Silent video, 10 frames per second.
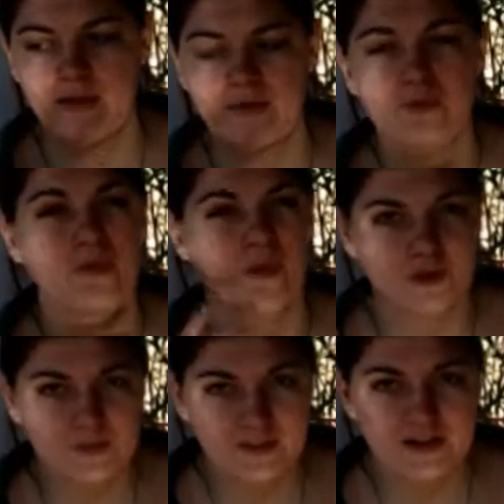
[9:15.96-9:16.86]
the
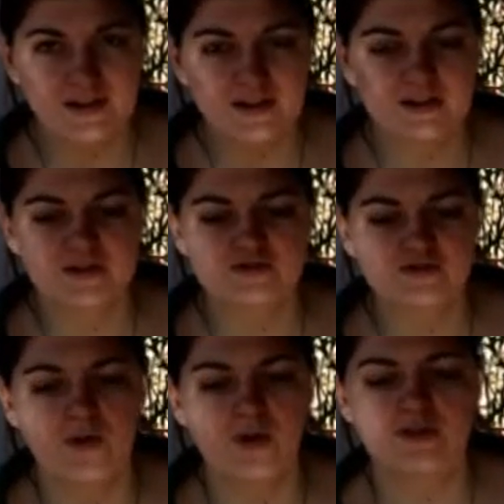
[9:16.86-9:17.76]
world building
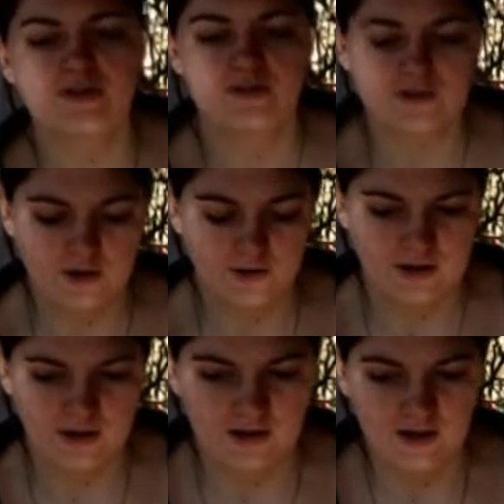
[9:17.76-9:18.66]
for this
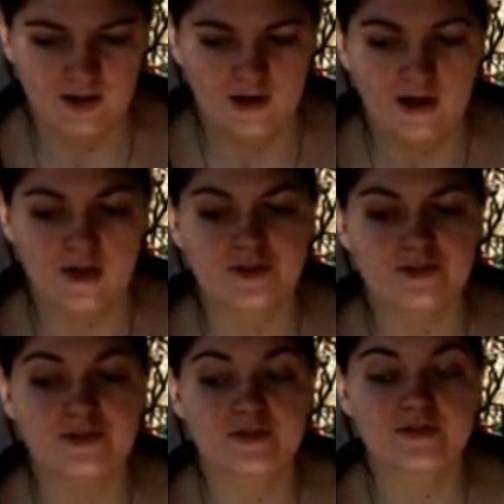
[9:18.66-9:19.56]
story
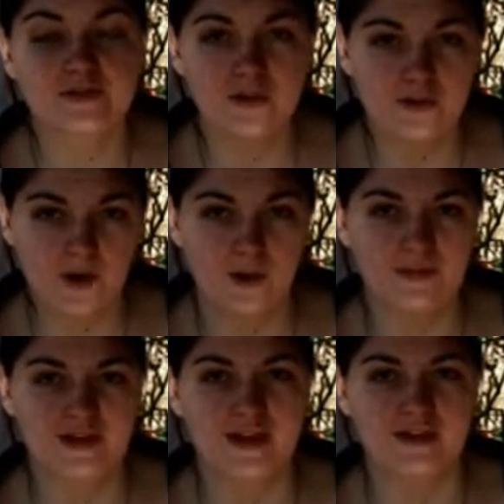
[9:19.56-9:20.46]
is so
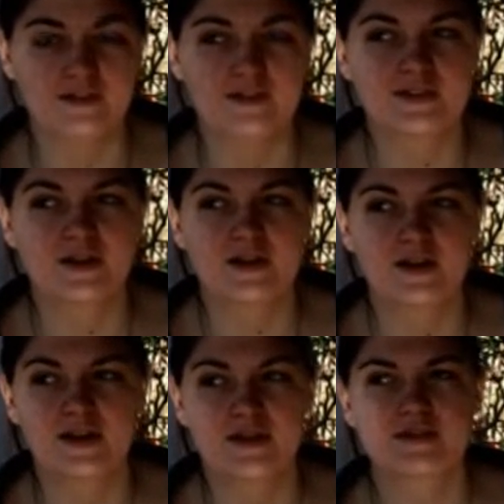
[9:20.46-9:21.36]
complicated,
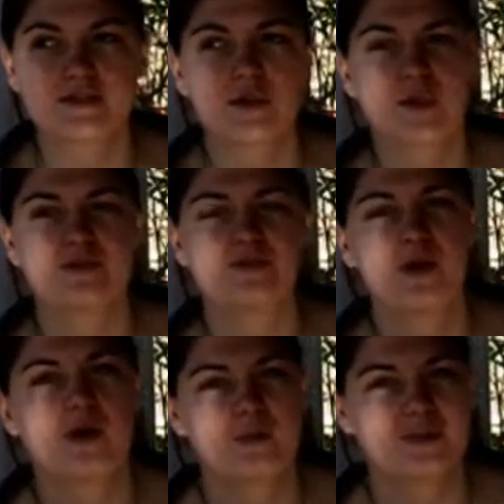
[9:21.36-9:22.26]
like so much
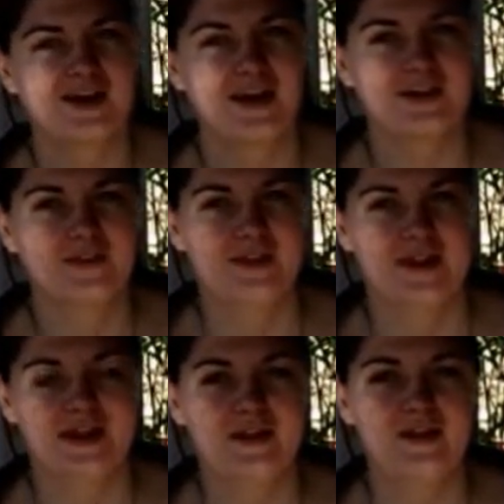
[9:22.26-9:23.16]
more complicated
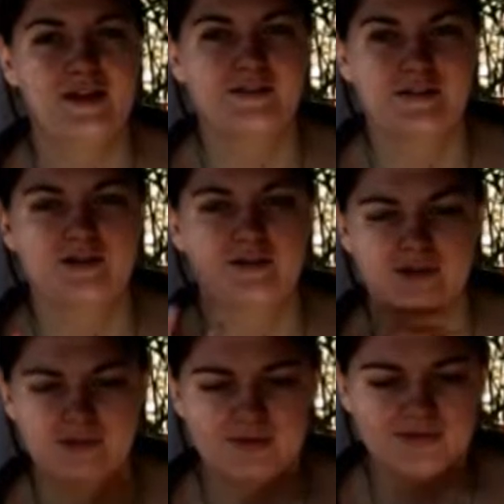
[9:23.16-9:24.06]
than anything I've ever
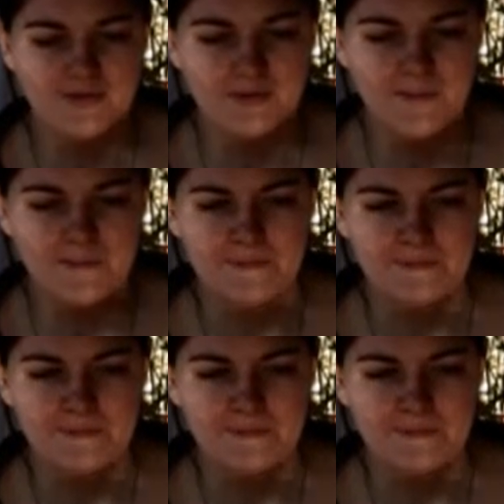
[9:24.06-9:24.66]
written before.